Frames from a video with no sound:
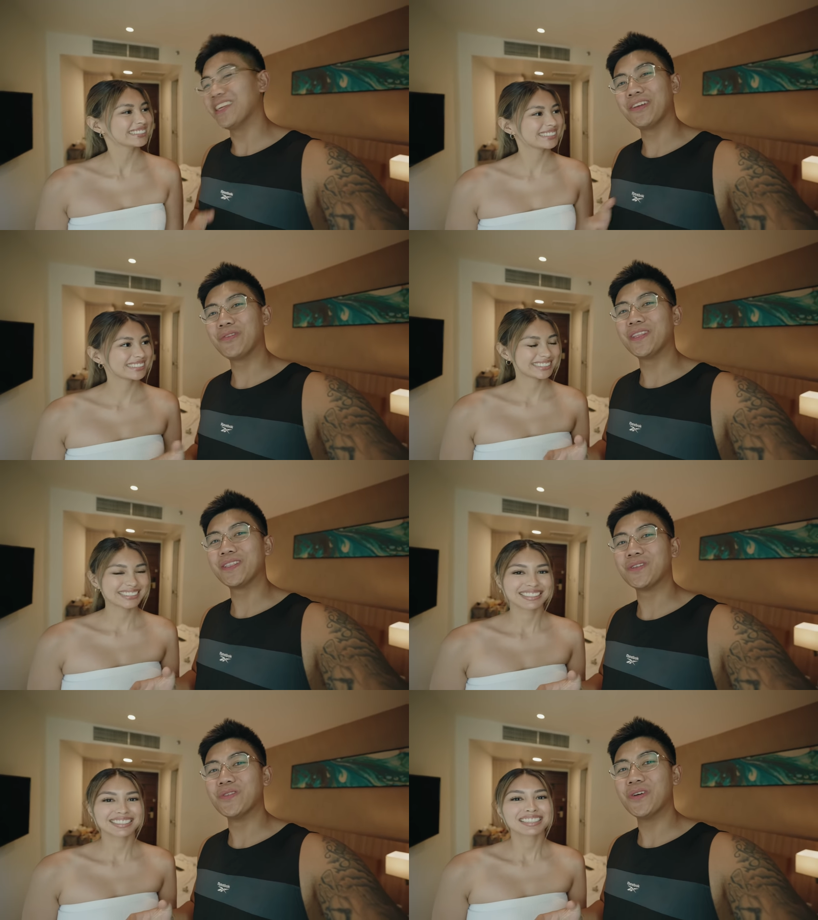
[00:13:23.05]
Speaker 1: done with the
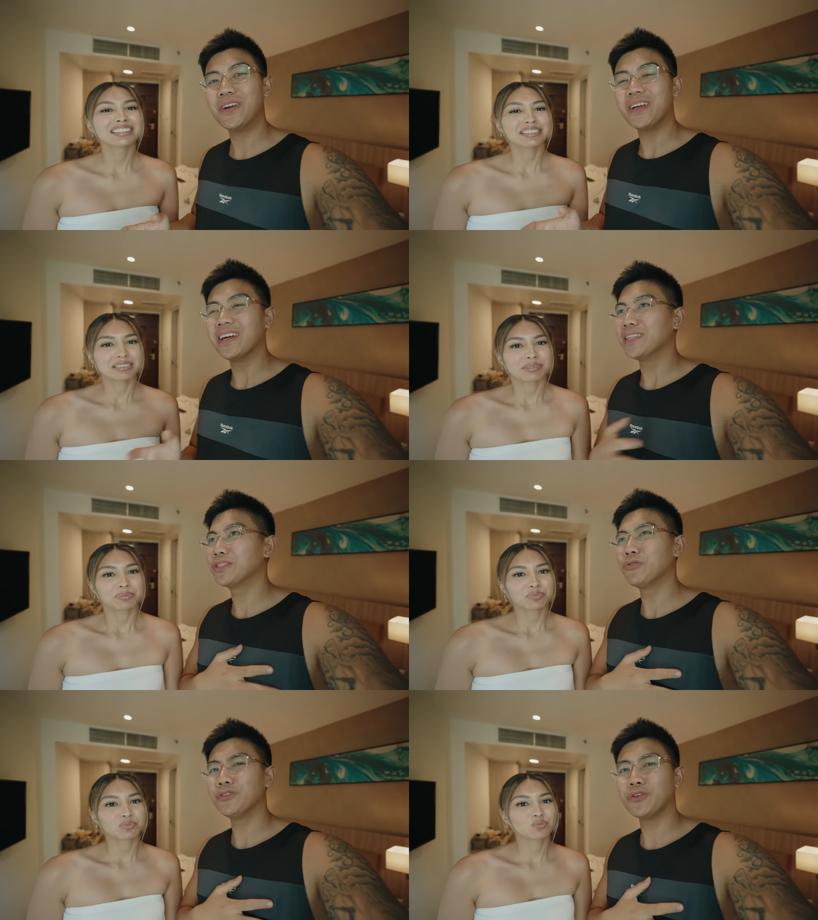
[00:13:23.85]
tour. The
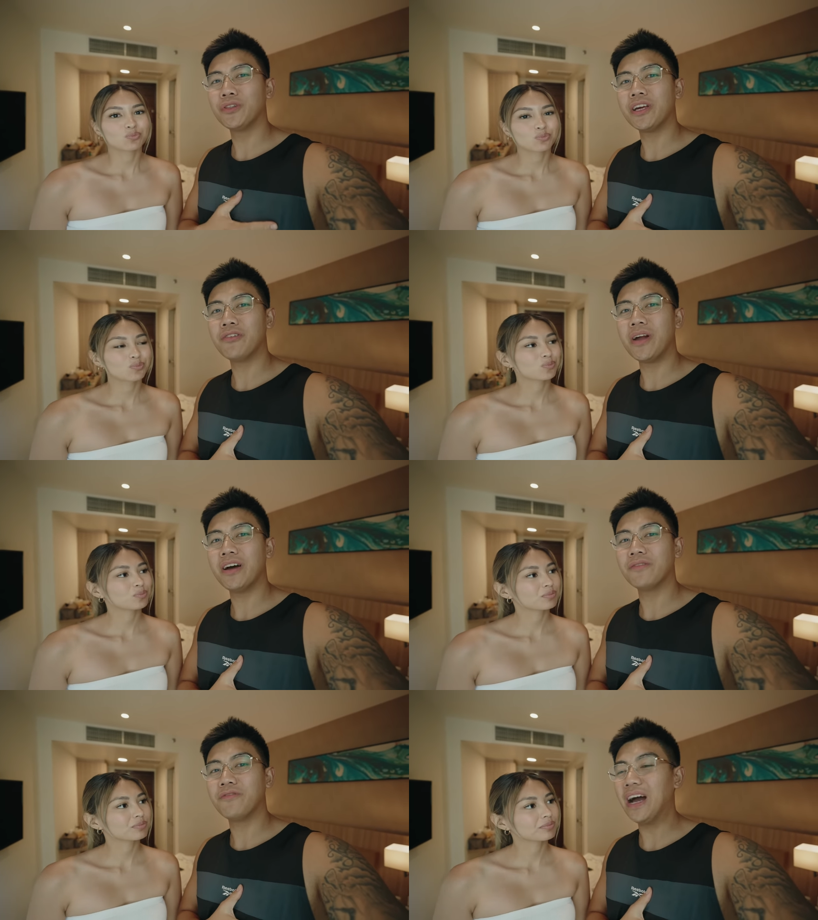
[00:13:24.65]
tour is only
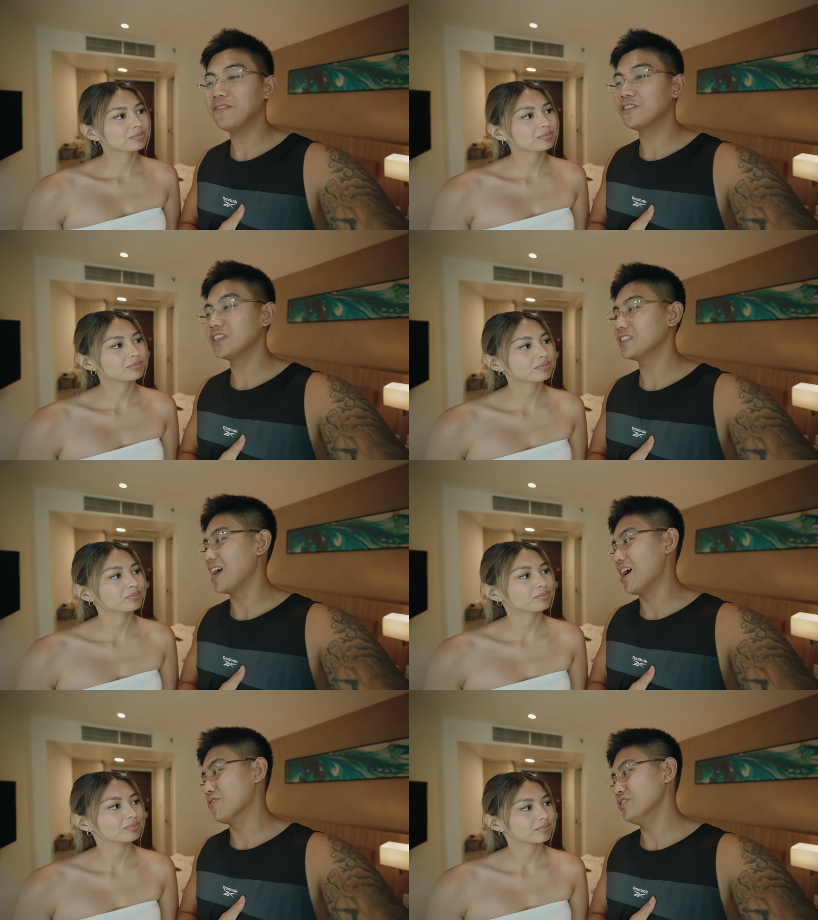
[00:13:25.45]
around five to six
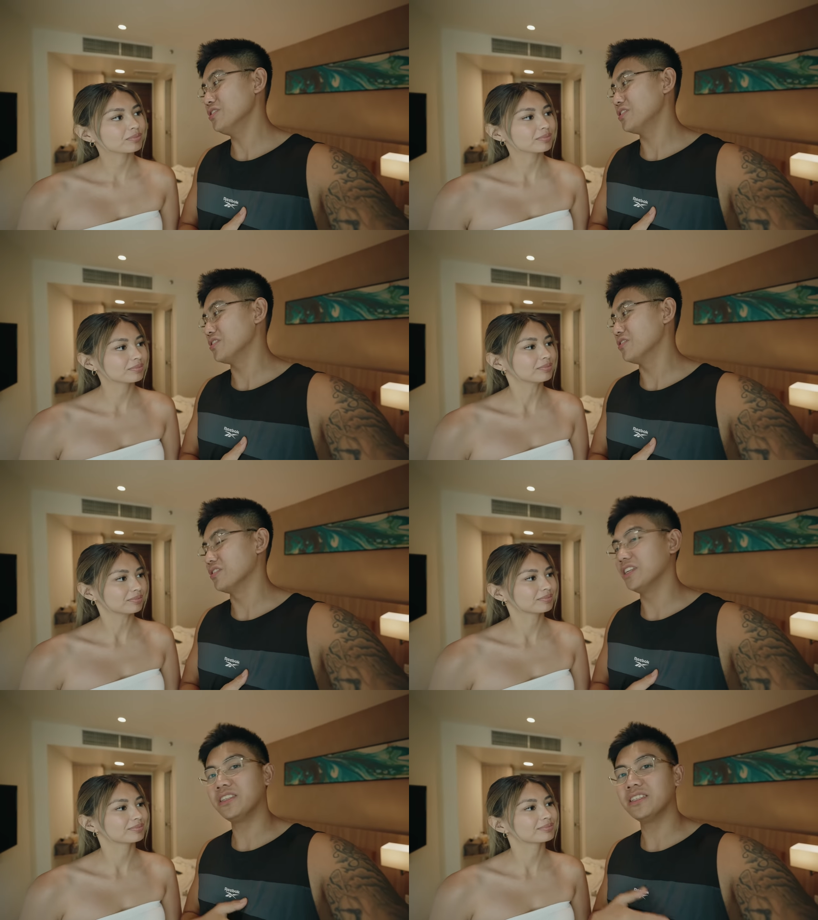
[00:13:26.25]
hours, so mm -hmm.
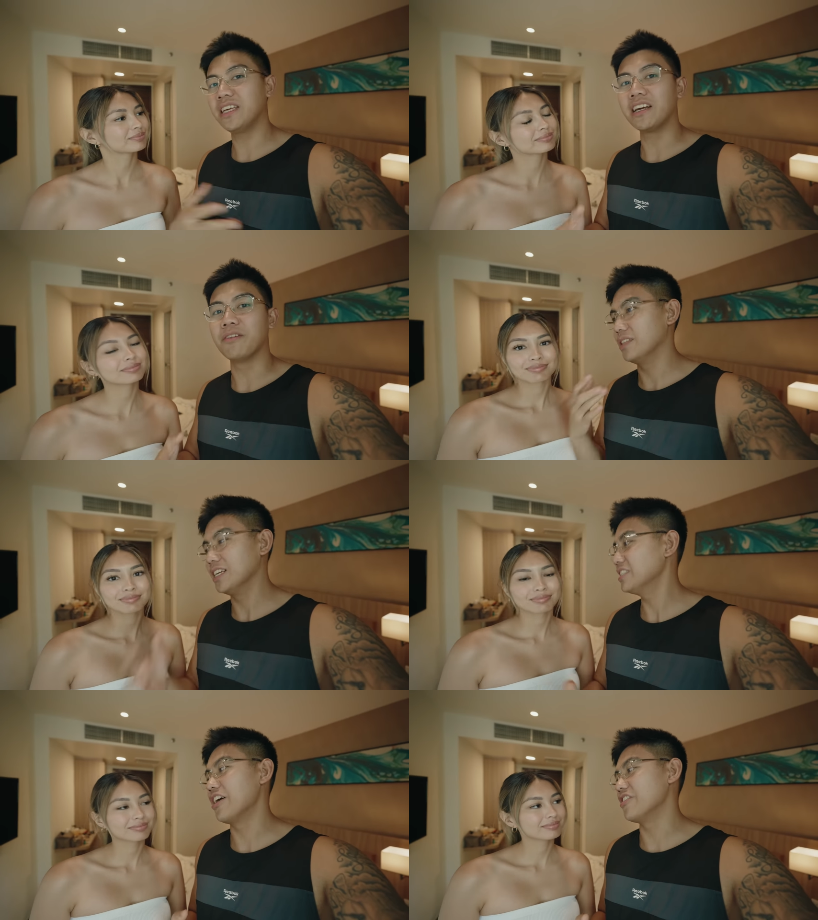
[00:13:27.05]
it doesn't take up the
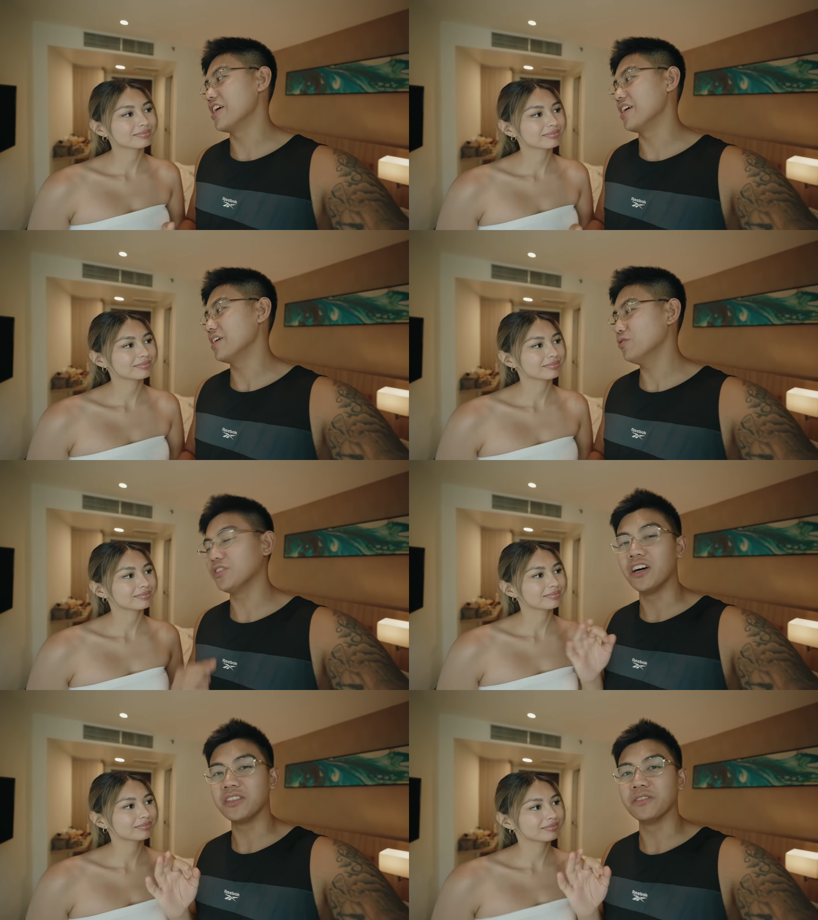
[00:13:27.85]
entire day. It was
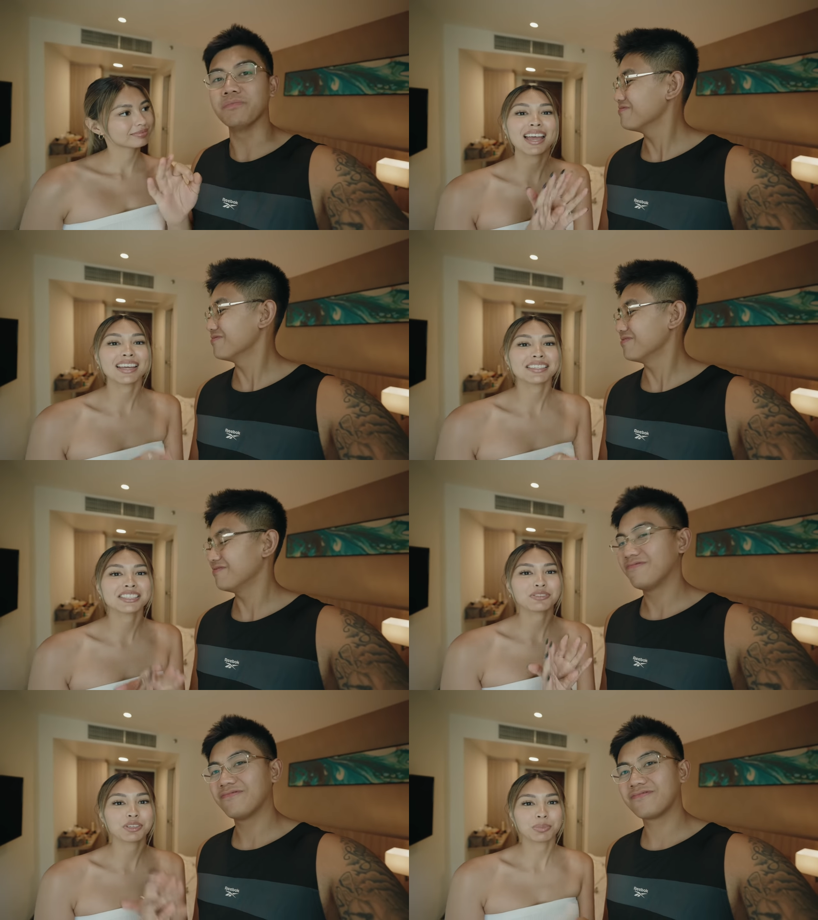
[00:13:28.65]
awesome.
Speaker 2: And
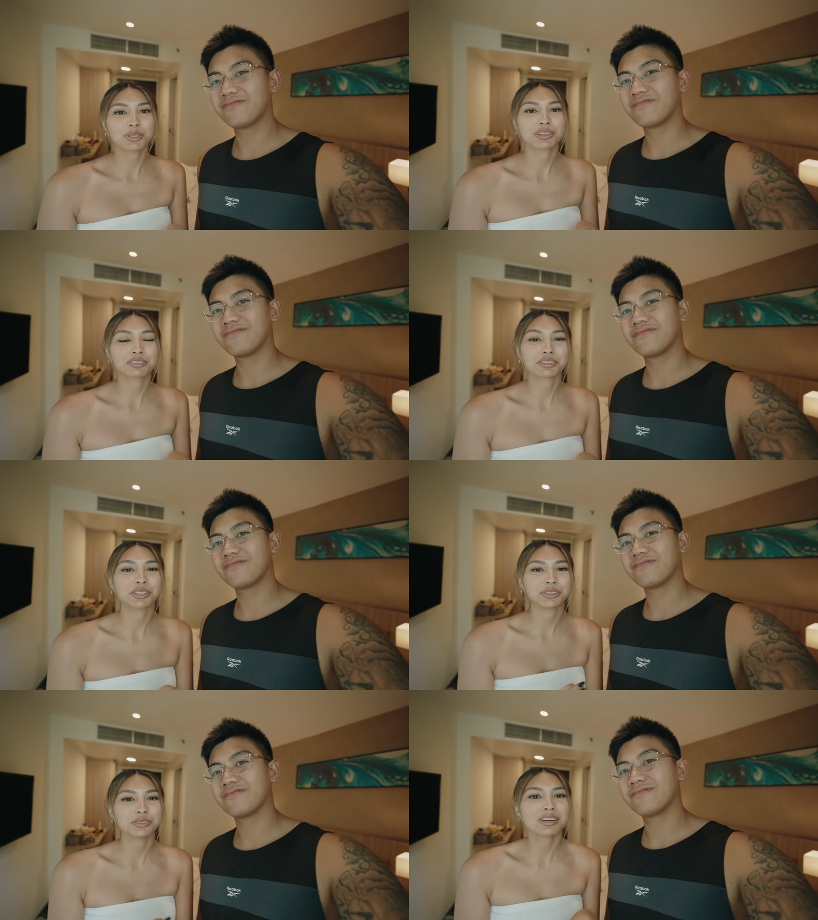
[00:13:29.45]
if you book through
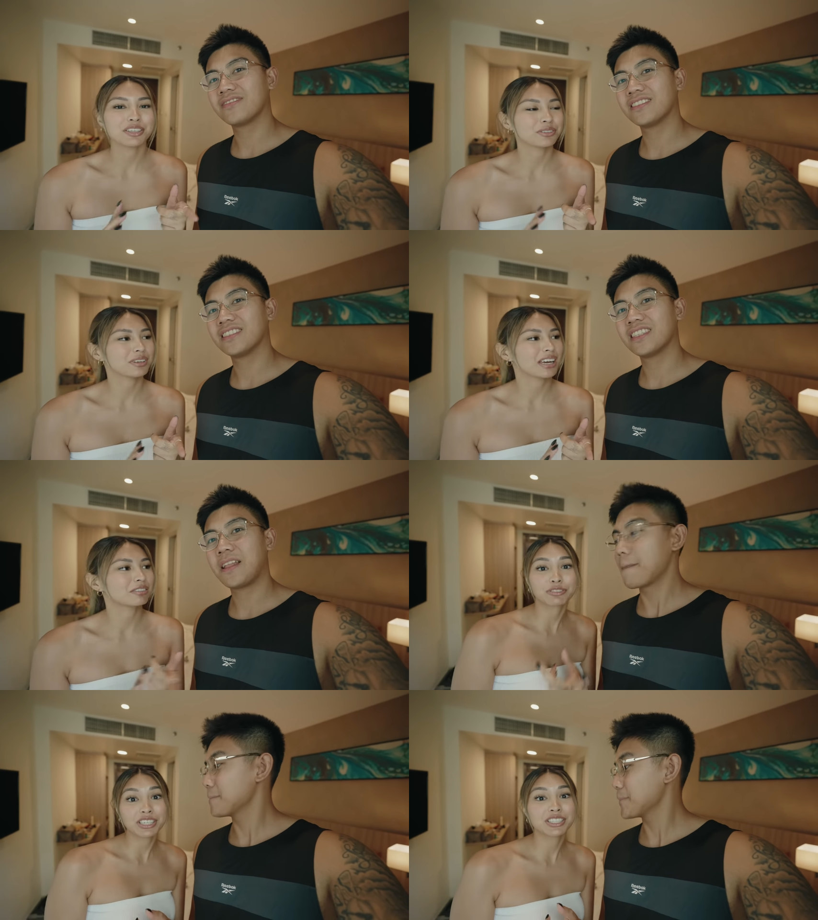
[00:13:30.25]
Klook, you get
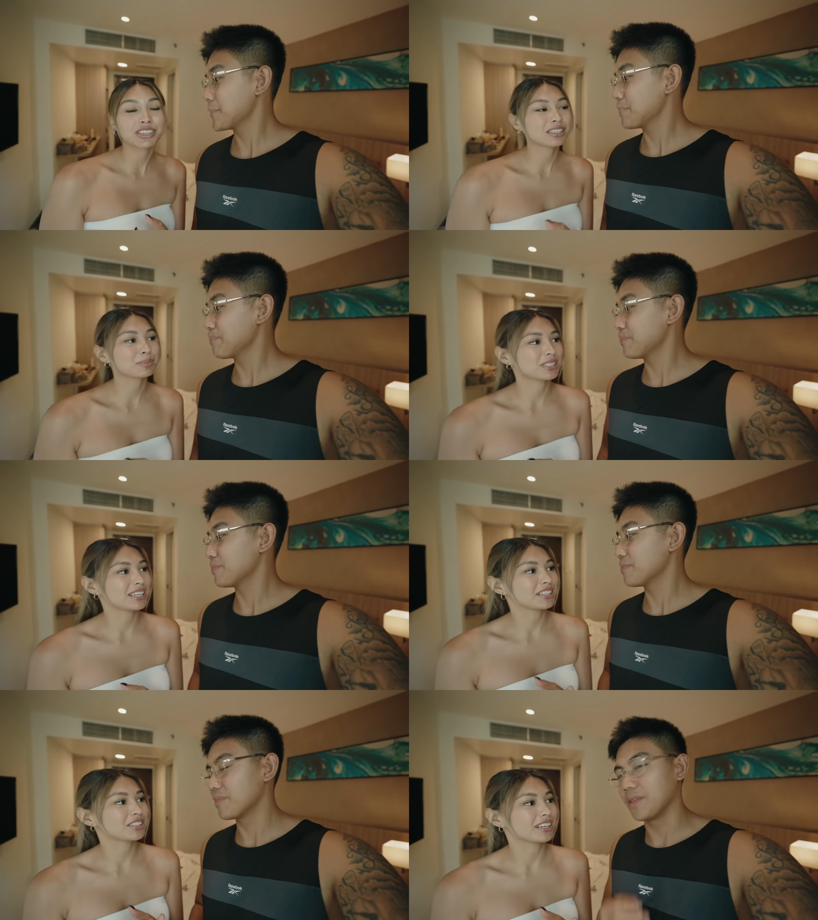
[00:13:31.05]
free
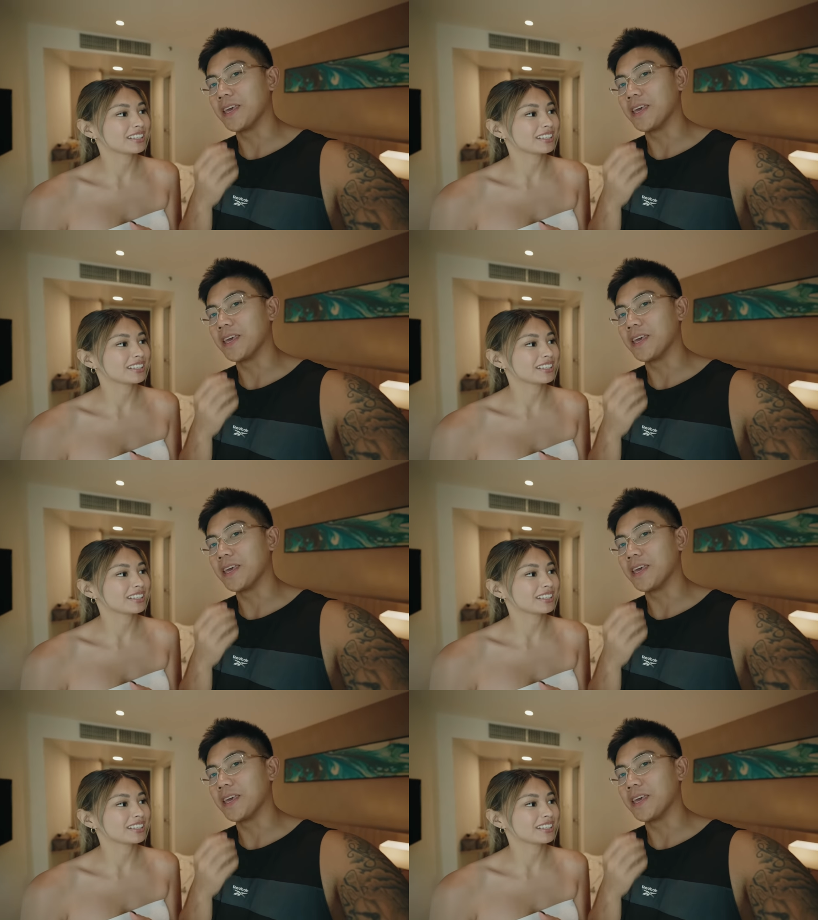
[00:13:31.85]
transportation.